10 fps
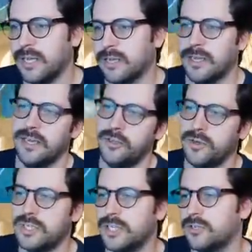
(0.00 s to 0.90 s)
Like, eh, you
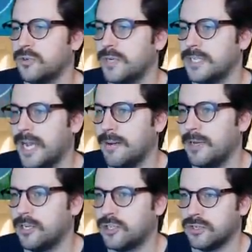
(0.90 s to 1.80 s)
can see they're doing
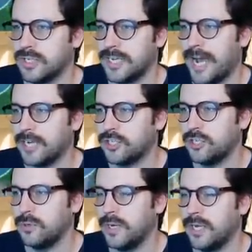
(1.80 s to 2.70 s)
damage. There's a dash
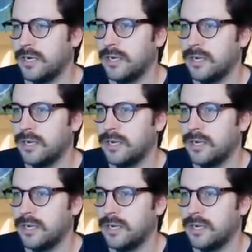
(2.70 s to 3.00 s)
to it.